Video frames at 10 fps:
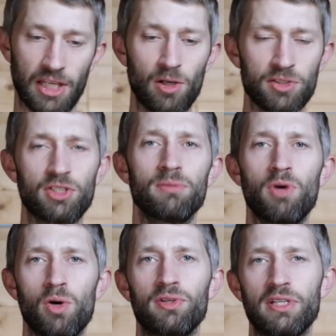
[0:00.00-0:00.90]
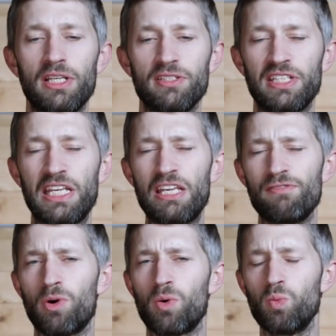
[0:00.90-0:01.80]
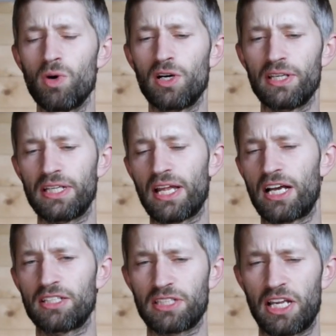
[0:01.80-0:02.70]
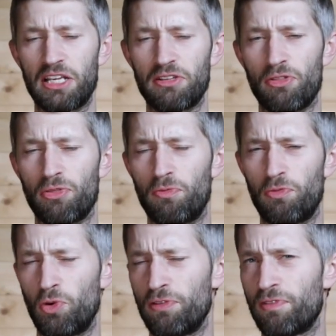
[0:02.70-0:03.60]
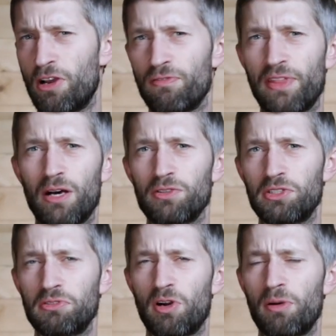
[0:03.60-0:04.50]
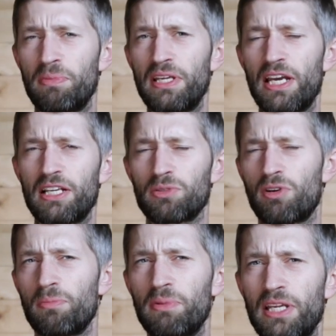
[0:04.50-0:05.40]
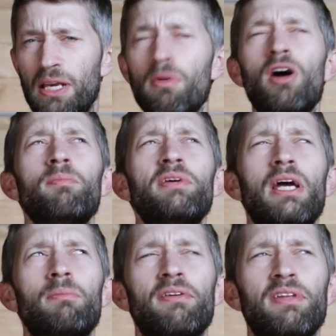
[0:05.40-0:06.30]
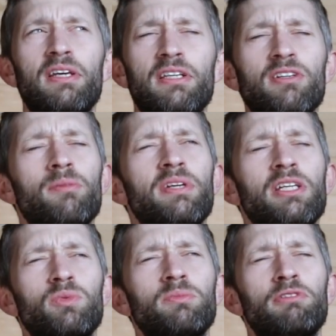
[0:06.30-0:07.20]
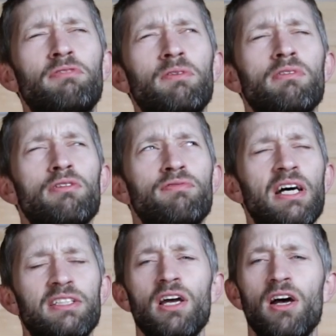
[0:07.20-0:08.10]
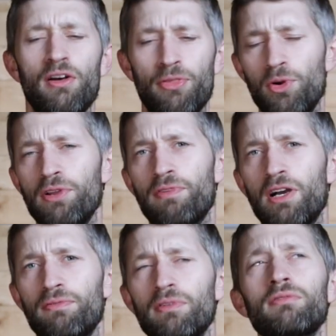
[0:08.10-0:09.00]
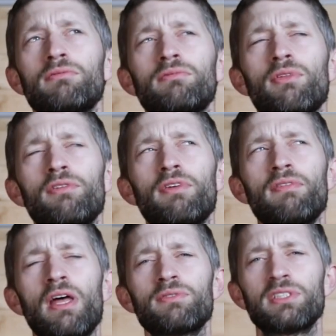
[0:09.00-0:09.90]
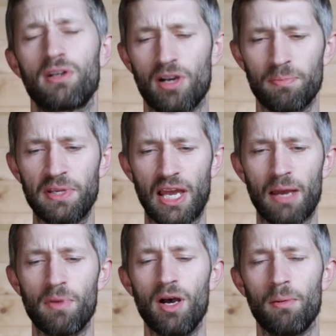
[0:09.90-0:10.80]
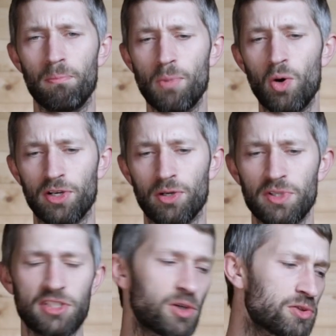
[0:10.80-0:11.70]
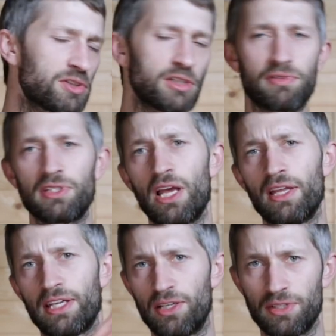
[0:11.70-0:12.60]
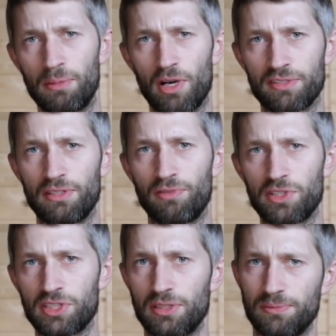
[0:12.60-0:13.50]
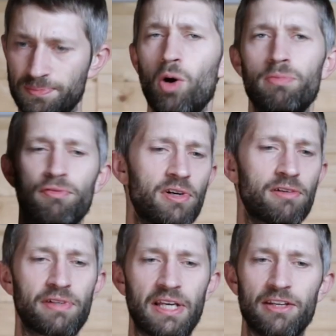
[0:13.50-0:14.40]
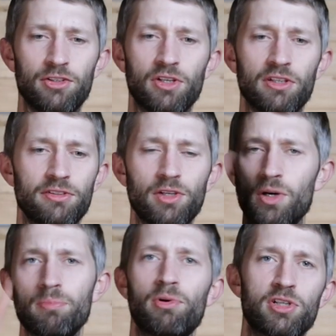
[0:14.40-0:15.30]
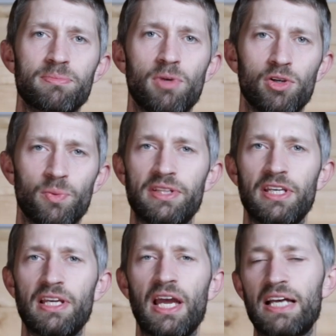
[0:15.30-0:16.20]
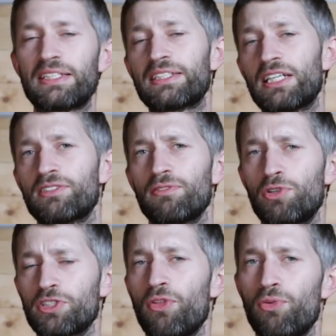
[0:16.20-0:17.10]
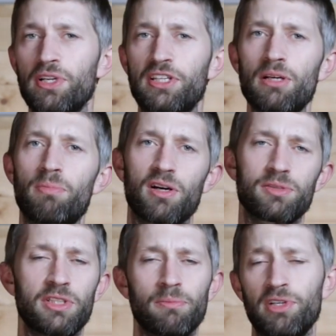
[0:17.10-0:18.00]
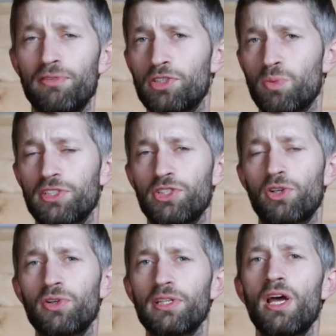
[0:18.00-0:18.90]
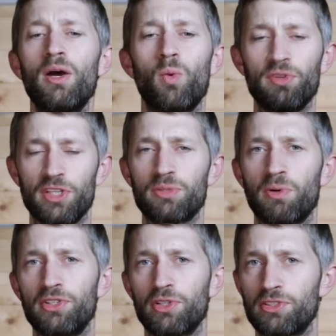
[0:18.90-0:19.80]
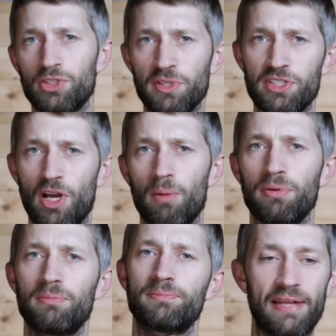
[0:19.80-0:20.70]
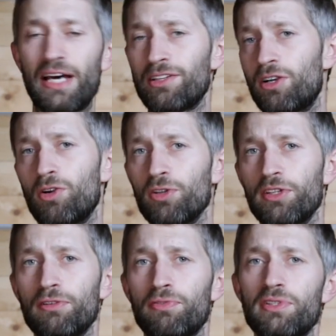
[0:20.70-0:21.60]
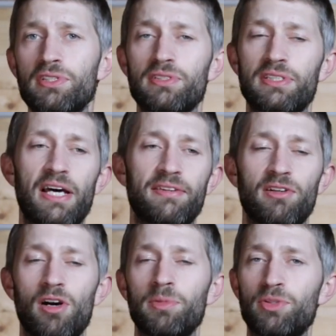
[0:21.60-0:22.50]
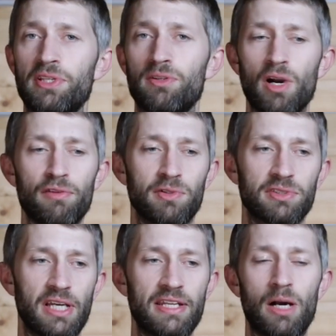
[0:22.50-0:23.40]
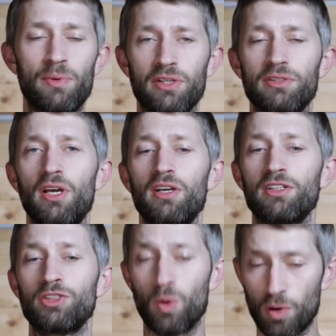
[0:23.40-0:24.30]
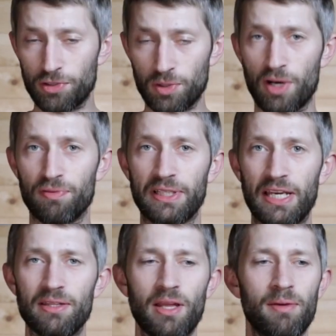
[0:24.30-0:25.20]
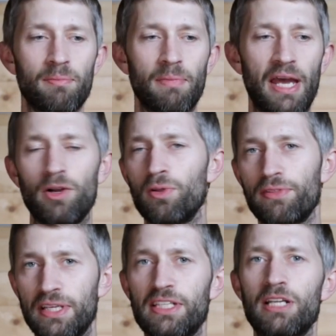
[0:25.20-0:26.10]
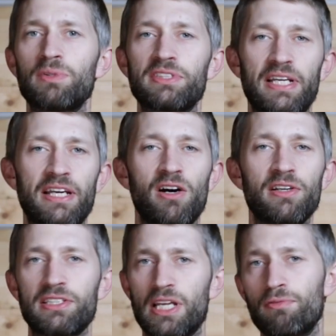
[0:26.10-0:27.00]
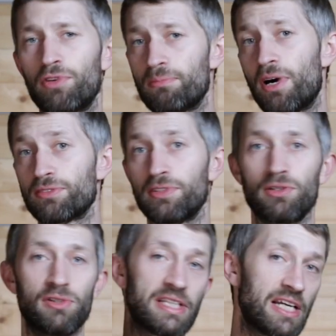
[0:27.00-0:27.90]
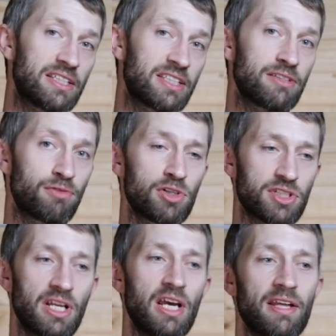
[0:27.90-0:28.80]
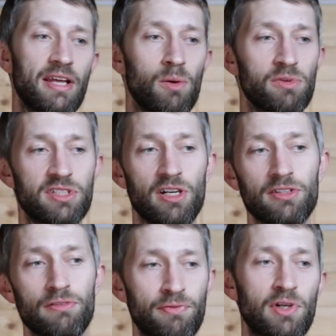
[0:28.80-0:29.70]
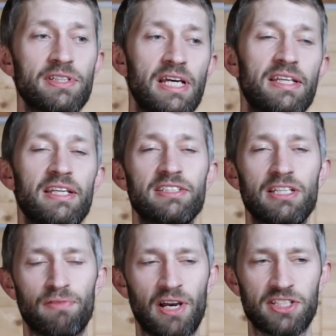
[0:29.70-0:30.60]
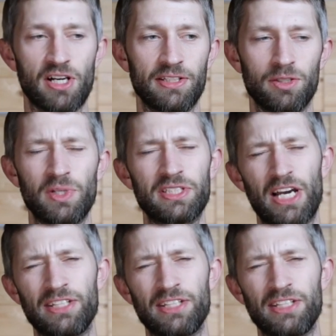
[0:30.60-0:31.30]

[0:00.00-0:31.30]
And also the motor is the Evo 1. It has a 35,000 RPS or RPM I think it is. RPS would be very, very fast. A 35,000 RPM motor, which is also different than on the MOSFET version. Oh, before I forget, you can go in burst mode with the SSS version 3 gearbox. With the previous ones you couldn't, with this one you can switch it up. And that are all the differences that there are between the rifles. And now we can go over the rifle again, and all the things that I will say are the same for the MOSFET or the SSS version. Now we start on the front, and that is the flash hider, which I